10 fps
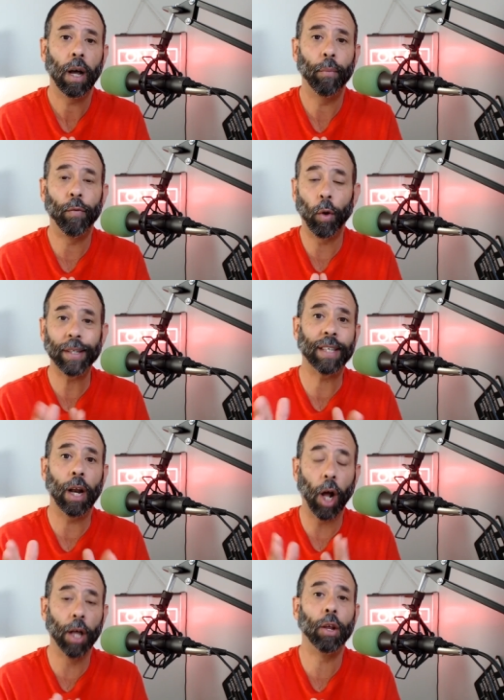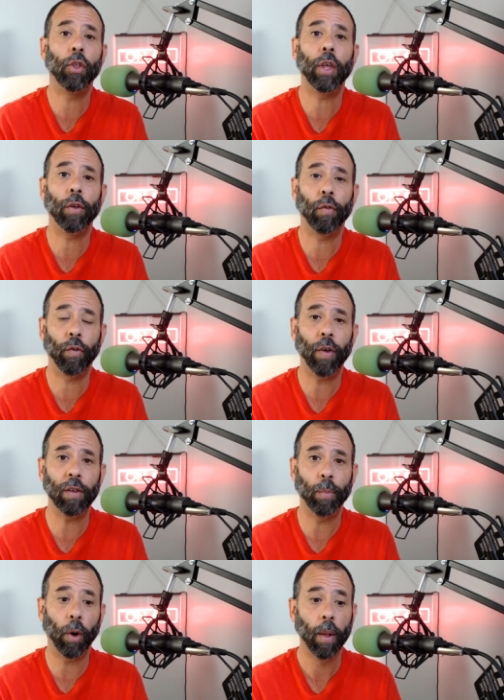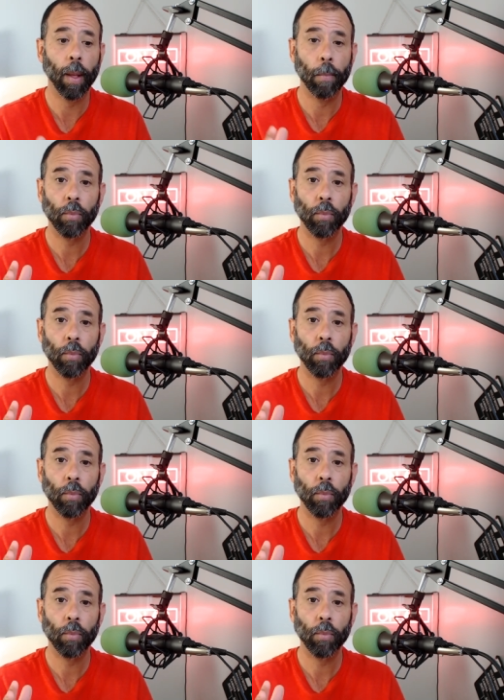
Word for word: I'm focused on other things for Facebook.